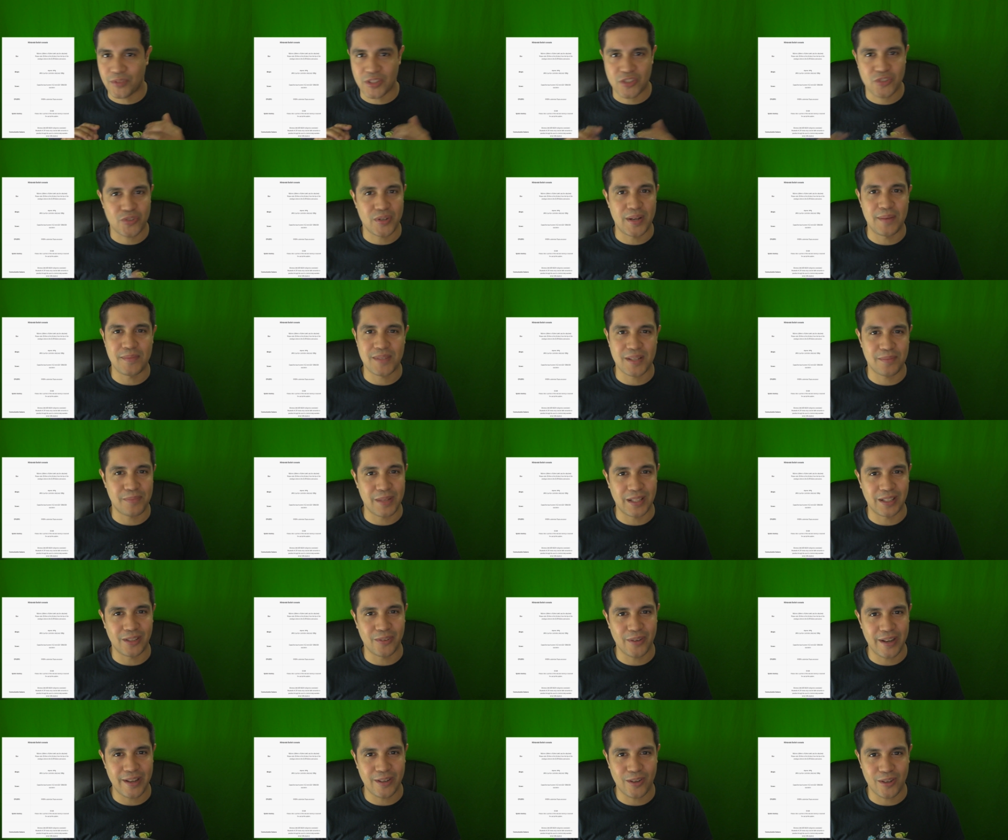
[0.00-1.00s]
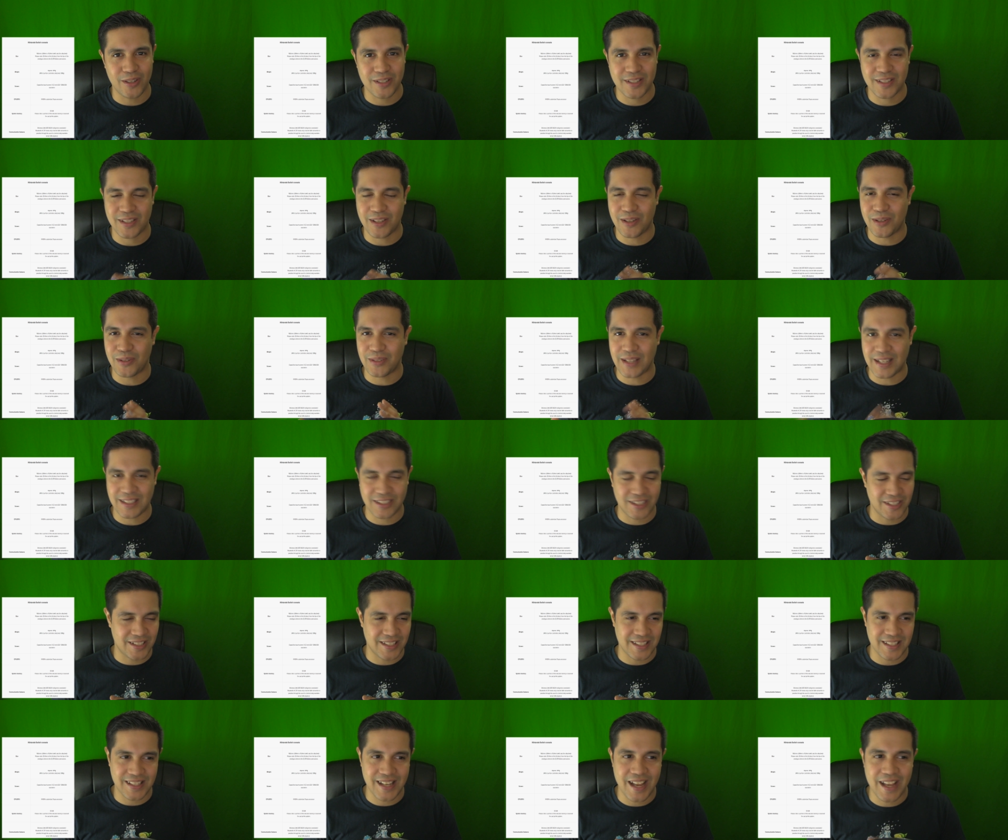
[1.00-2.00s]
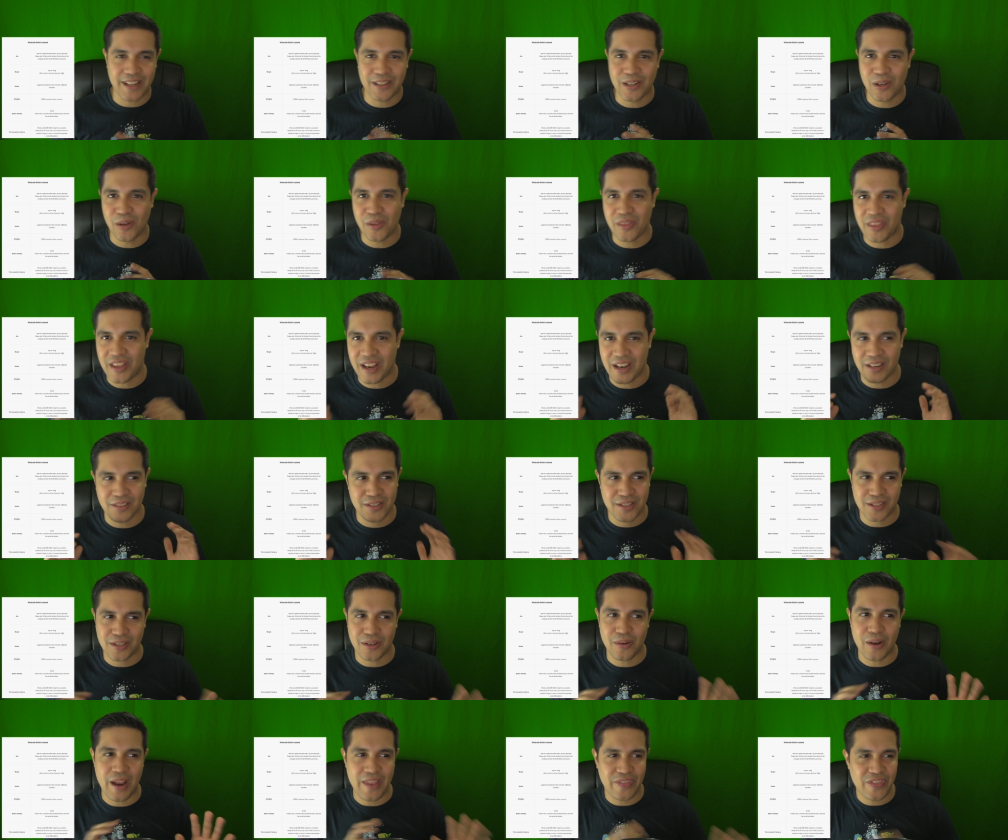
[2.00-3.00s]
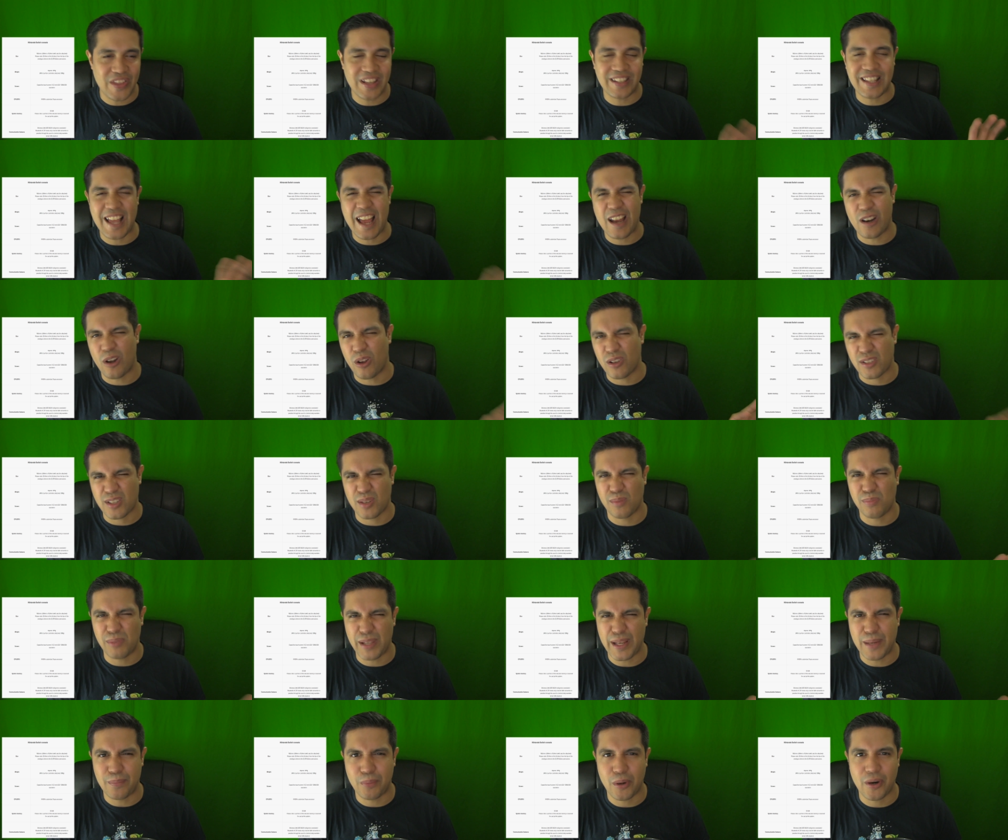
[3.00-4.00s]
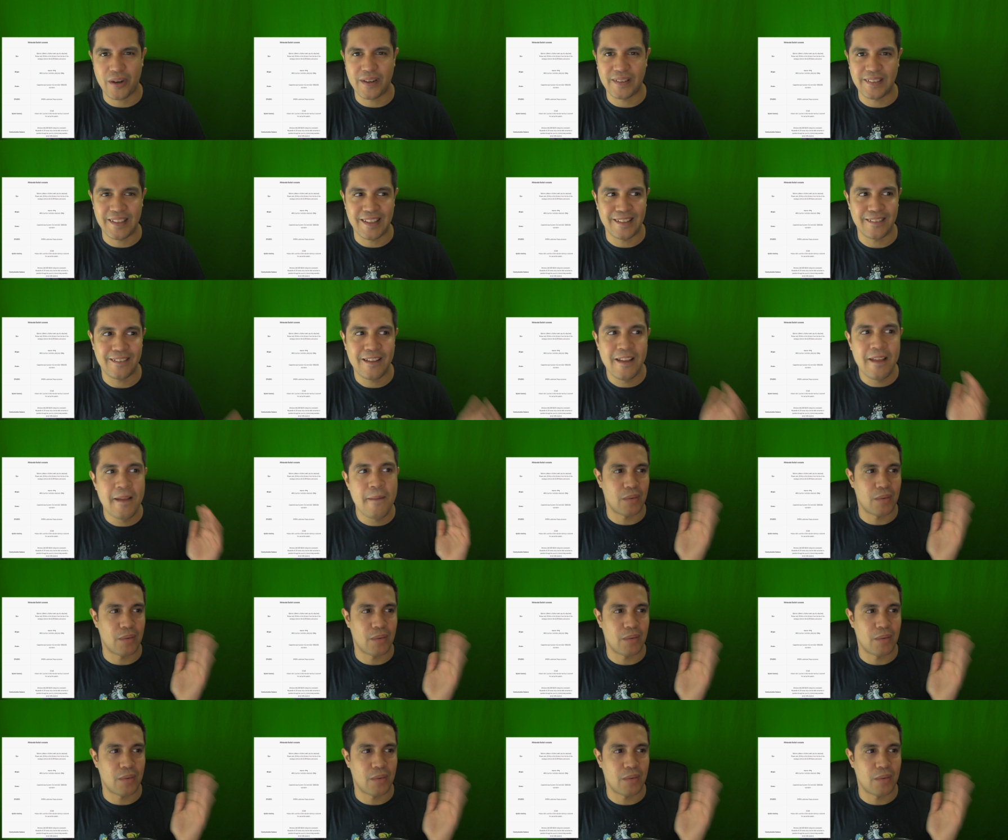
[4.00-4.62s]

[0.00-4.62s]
Streams have been great also. That's just a side note there. So I think that also played part in it.